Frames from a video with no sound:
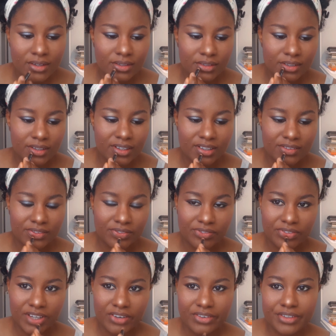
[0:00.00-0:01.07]
She has
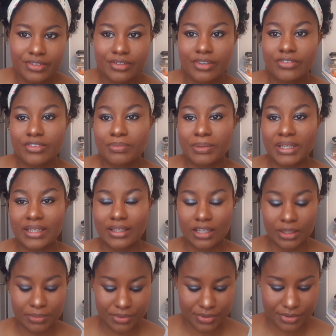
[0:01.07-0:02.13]
very soft pink
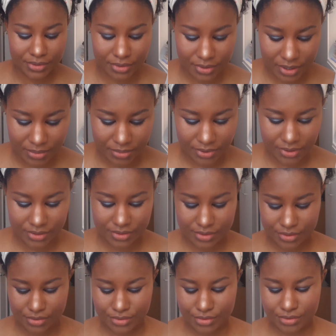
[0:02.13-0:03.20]
lips, so I'm going
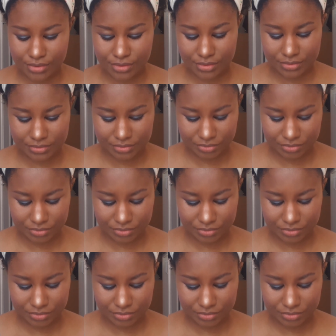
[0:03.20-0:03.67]
to